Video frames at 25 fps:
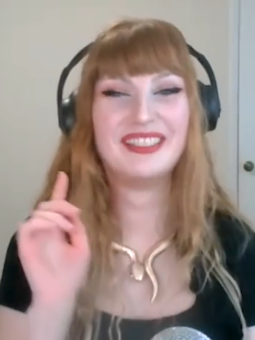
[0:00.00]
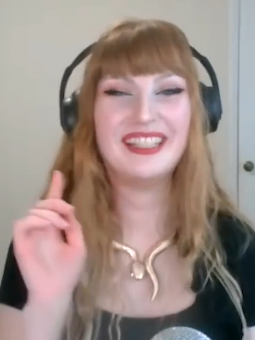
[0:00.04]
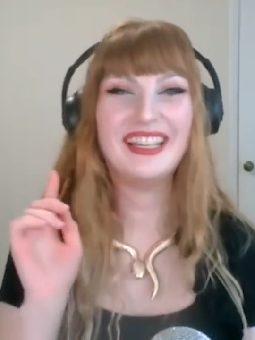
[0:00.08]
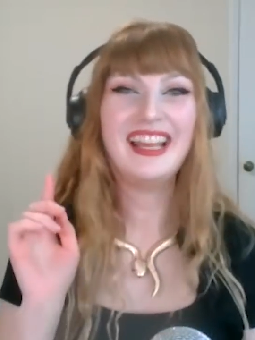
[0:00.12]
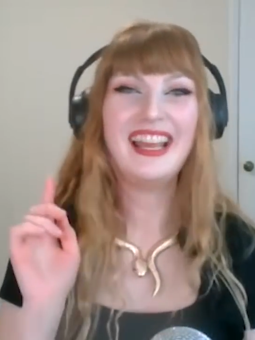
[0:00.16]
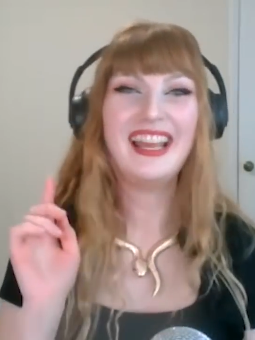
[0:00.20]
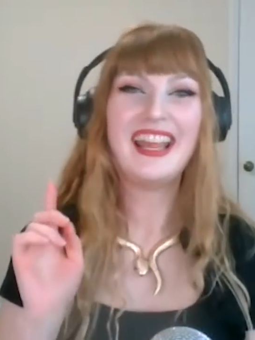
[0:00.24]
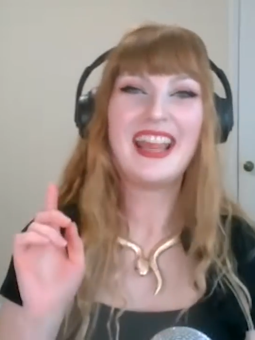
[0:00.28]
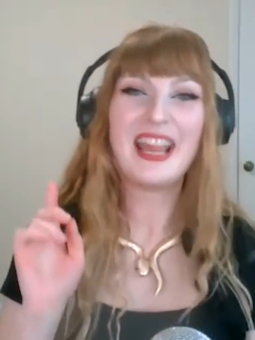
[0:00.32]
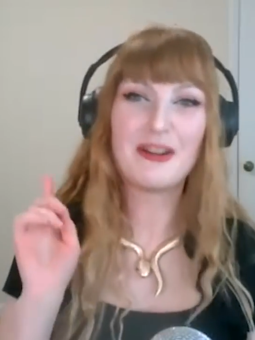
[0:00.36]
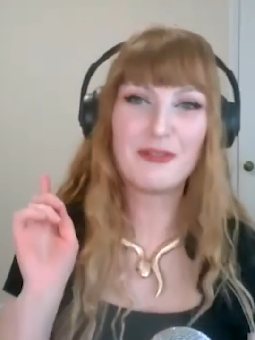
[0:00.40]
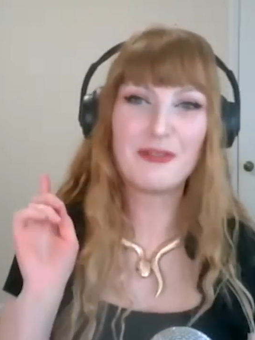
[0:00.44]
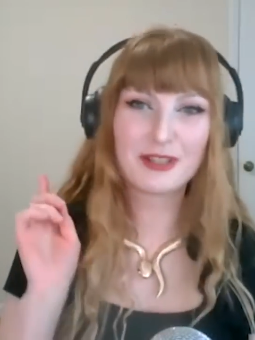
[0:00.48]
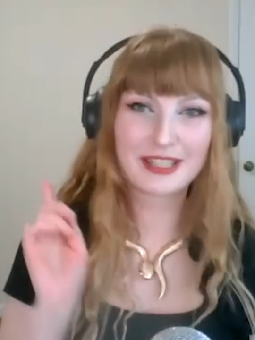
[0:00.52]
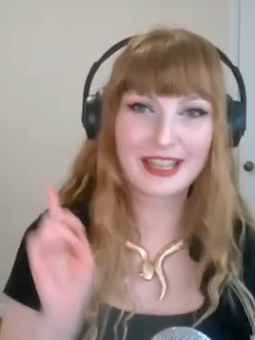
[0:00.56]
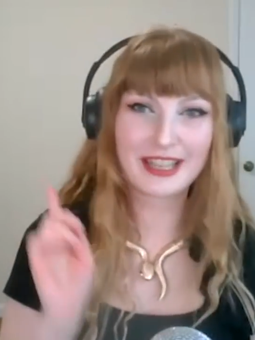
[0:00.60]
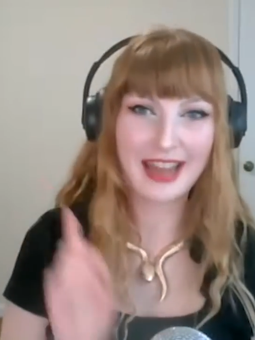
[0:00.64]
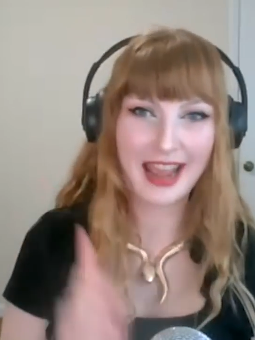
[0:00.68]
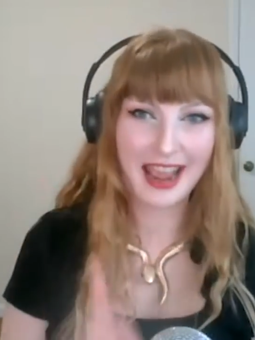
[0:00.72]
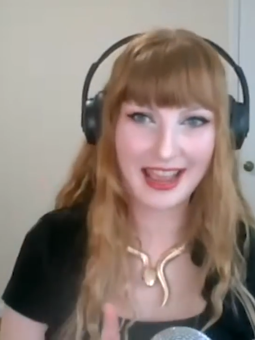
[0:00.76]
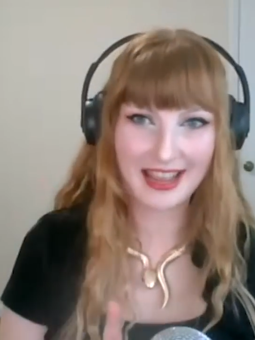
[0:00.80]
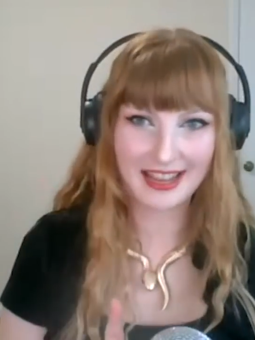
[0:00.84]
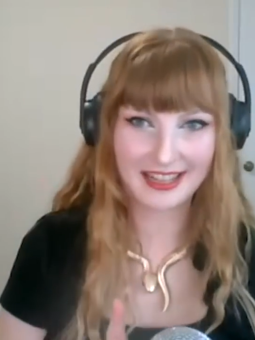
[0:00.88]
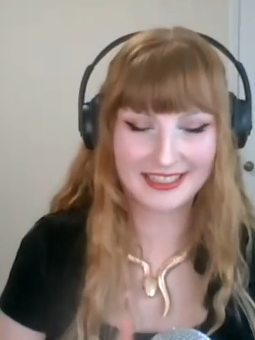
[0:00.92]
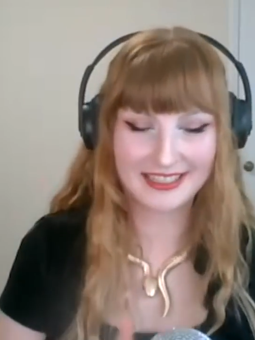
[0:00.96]
um, it was
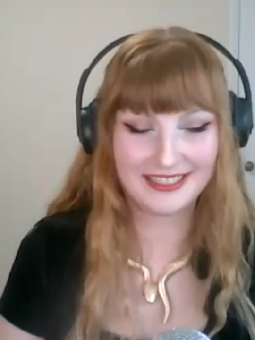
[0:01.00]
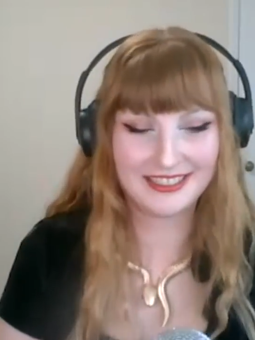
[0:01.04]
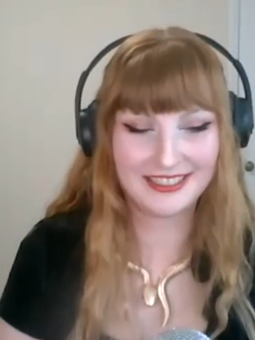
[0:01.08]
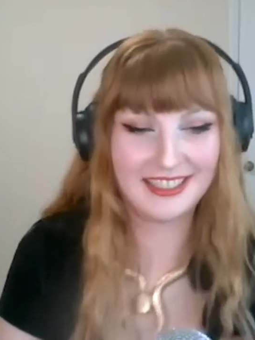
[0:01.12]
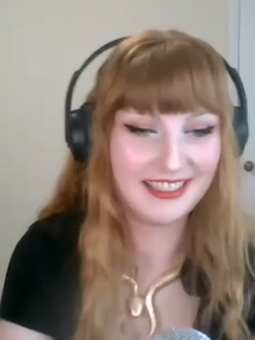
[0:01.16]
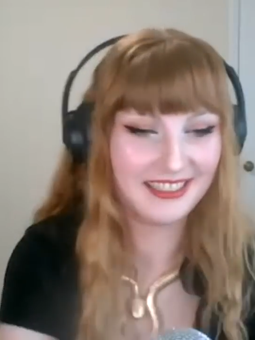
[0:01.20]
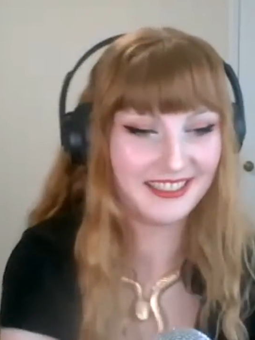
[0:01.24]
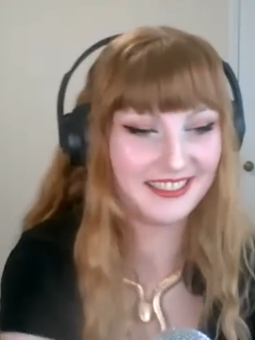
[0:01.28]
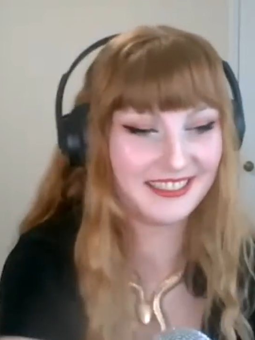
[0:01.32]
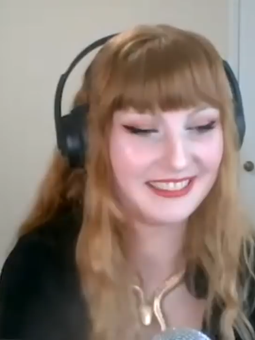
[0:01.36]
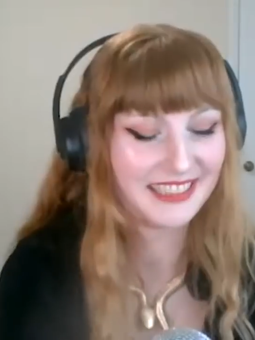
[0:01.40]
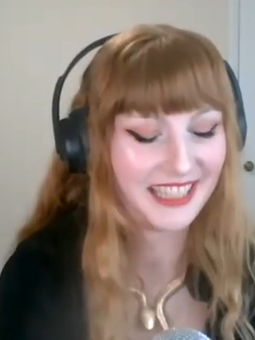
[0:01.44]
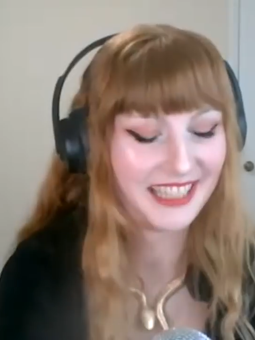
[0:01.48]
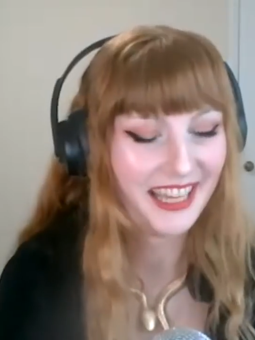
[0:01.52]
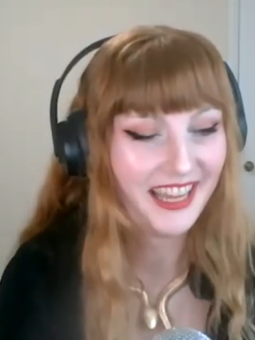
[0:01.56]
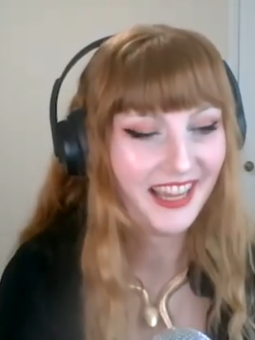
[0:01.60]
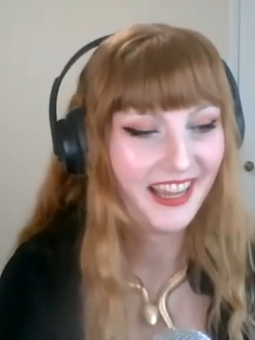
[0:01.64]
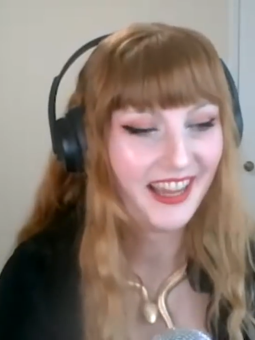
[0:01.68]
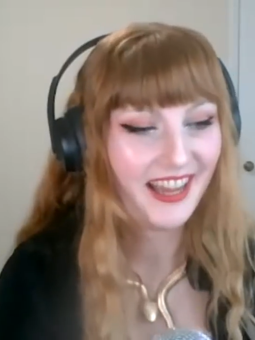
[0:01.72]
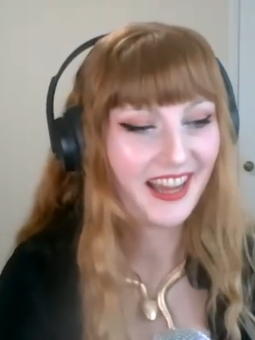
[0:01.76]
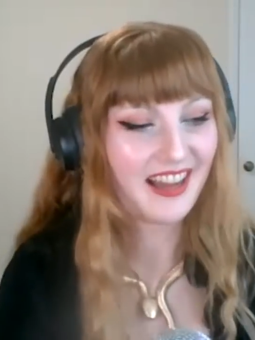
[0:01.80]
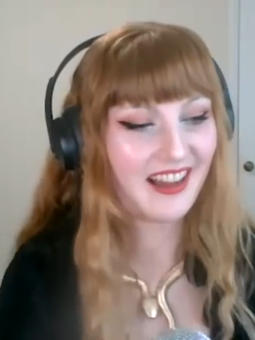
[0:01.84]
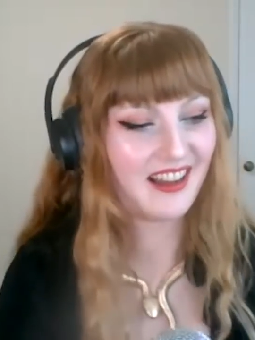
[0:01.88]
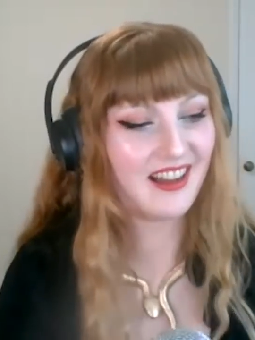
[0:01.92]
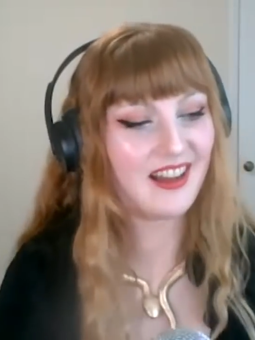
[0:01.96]
an accident.
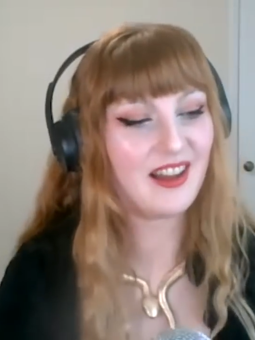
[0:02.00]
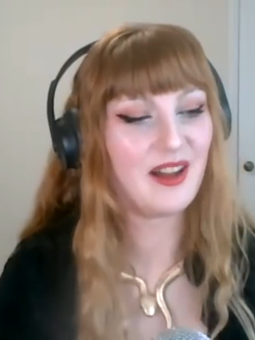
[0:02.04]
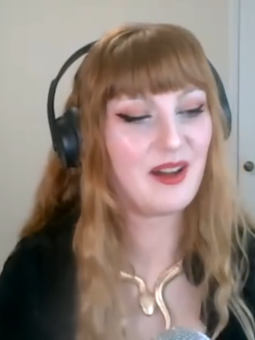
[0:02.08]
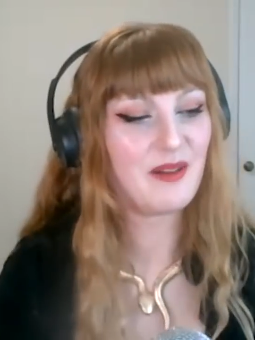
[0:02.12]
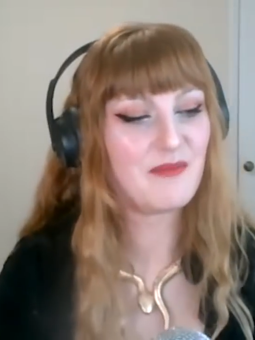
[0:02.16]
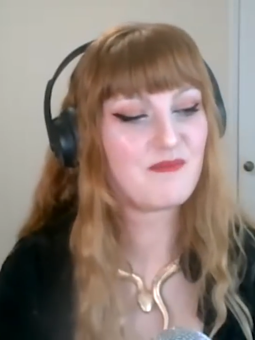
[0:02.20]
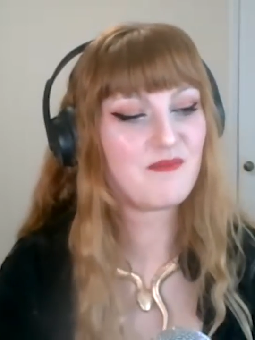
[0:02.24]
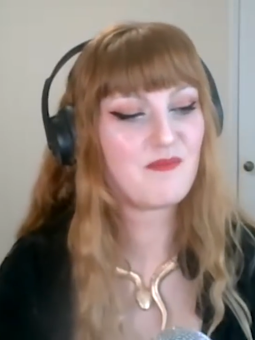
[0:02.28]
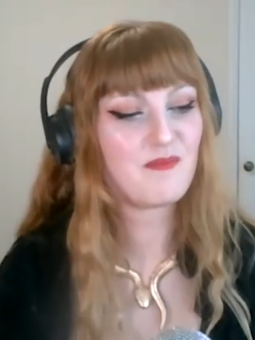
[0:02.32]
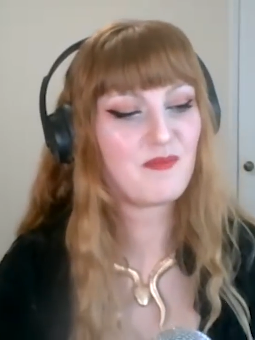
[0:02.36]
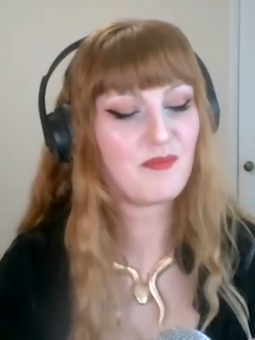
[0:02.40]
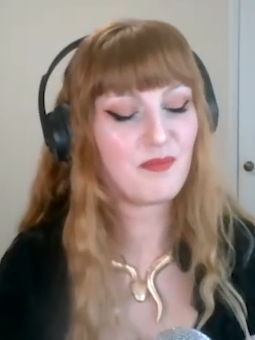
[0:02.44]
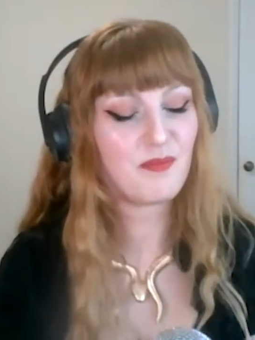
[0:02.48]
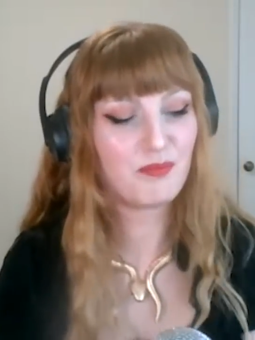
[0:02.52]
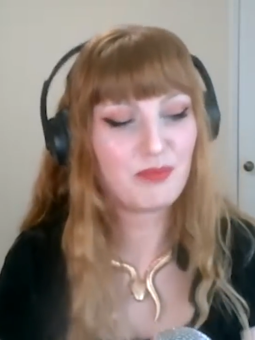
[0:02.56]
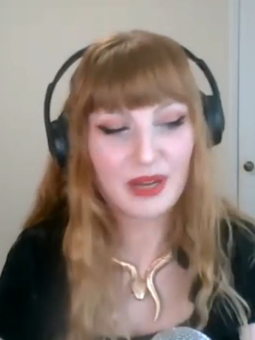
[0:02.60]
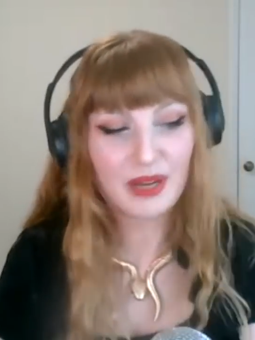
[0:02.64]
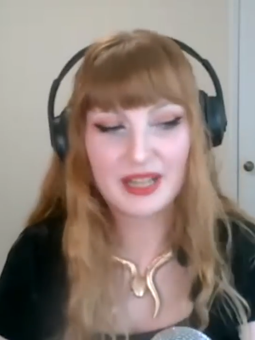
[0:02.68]
Um,